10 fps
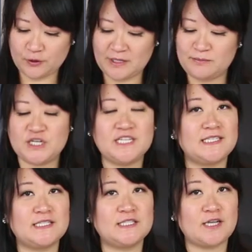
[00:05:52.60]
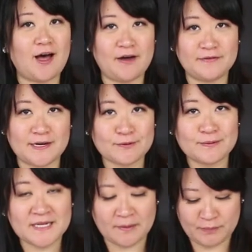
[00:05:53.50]
We bump it around, use it in the
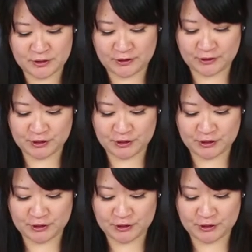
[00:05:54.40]
dishwasher,